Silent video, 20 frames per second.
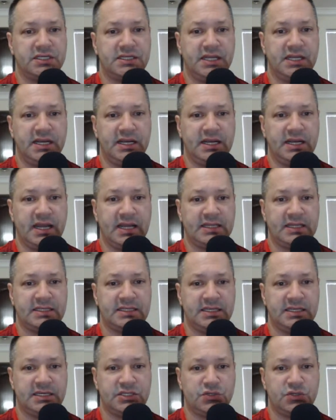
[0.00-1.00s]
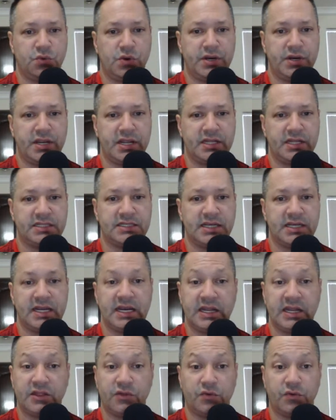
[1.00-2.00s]
State at 6:20, it's
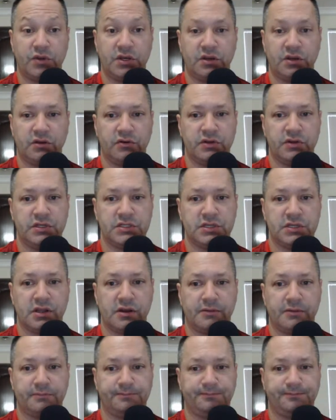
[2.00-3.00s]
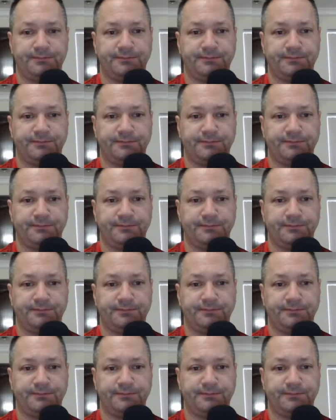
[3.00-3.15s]
83 degrees now.